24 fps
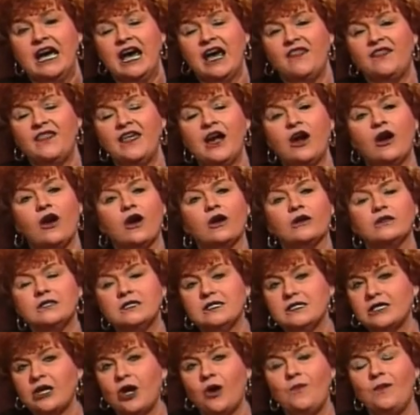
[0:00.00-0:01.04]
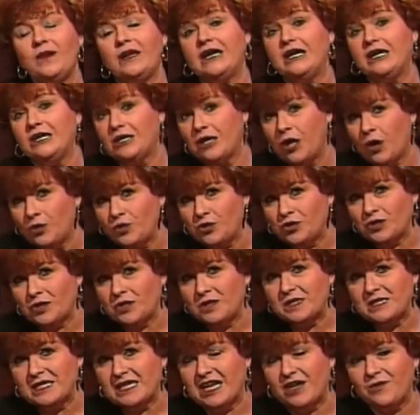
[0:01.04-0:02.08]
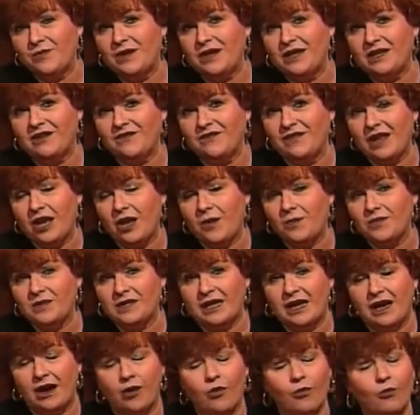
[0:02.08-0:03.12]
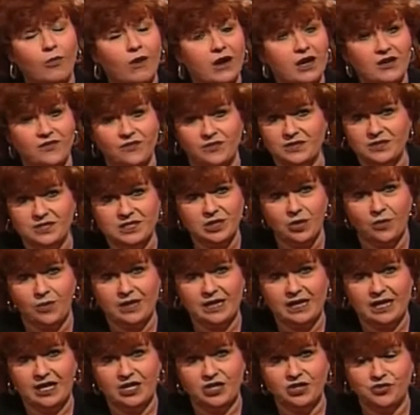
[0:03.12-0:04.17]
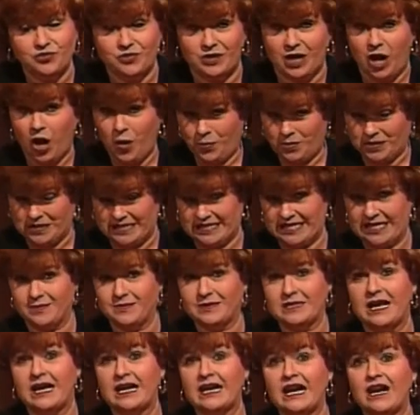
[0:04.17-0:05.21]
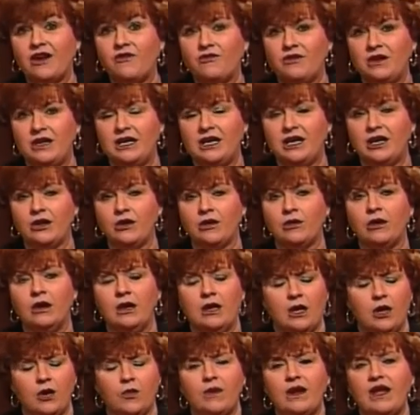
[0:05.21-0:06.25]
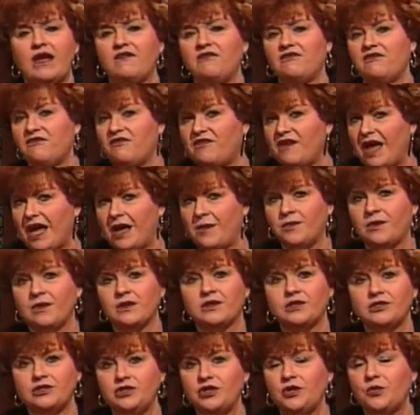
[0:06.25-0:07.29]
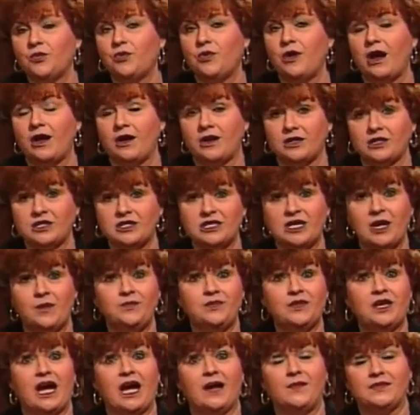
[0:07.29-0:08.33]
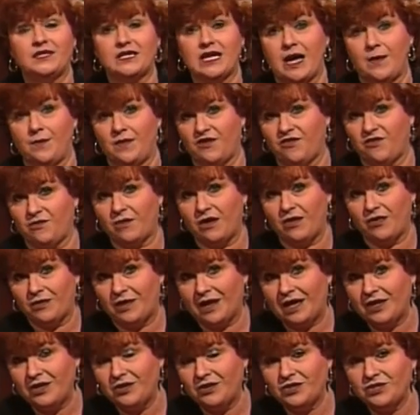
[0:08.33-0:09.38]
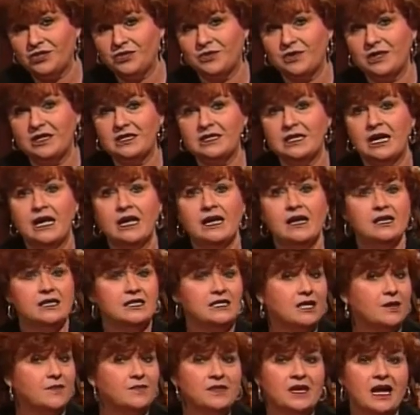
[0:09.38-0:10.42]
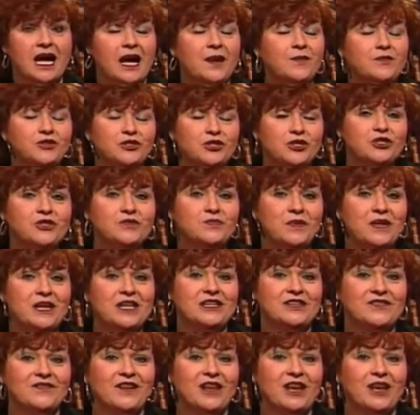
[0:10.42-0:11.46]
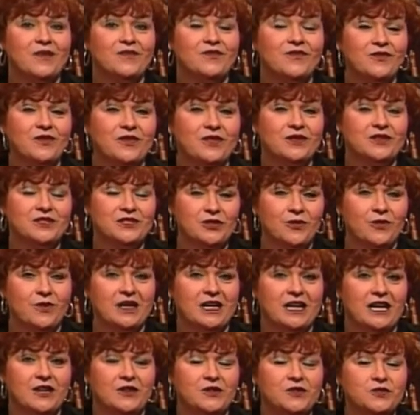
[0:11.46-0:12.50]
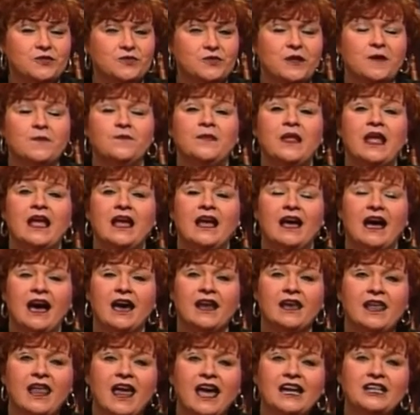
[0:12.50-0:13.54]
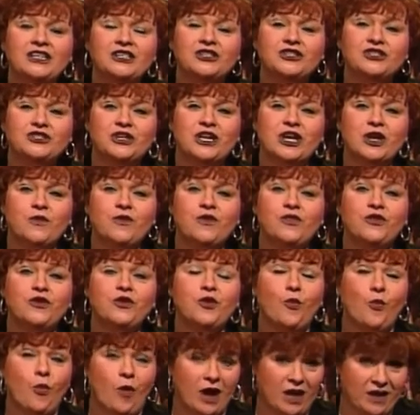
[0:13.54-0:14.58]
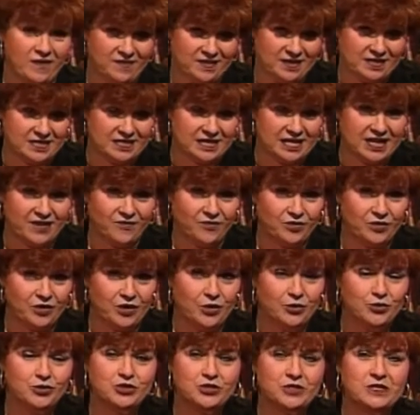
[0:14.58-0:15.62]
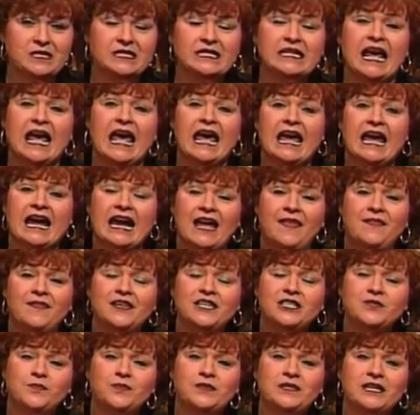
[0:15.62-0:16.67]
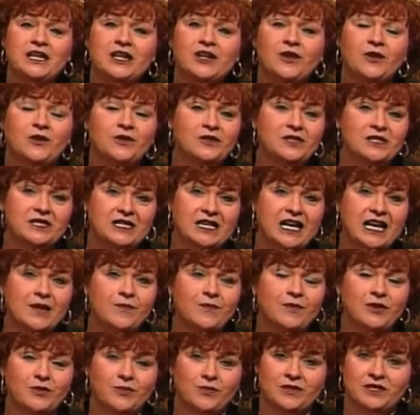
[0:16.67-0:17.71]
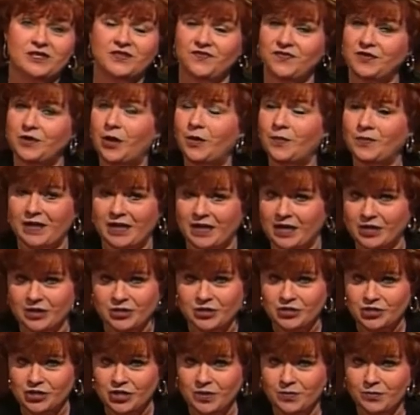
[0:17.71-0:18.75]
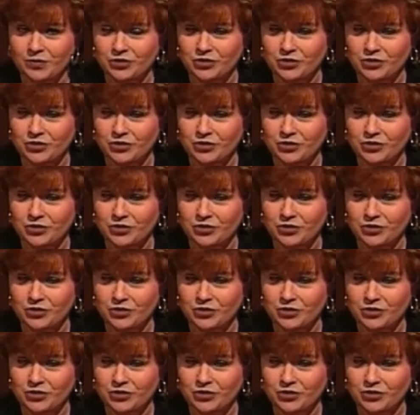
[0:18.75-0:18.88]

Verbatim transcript: There are so many notions that have been developed in our wonderful sewing industry. It almost seems like every year we have fabulous new products, sometimes coming from other industries, sometimes just being developed for the sewing industry. I'd like to share with you one of these clever notions, and this particular segment was filmed at a consumer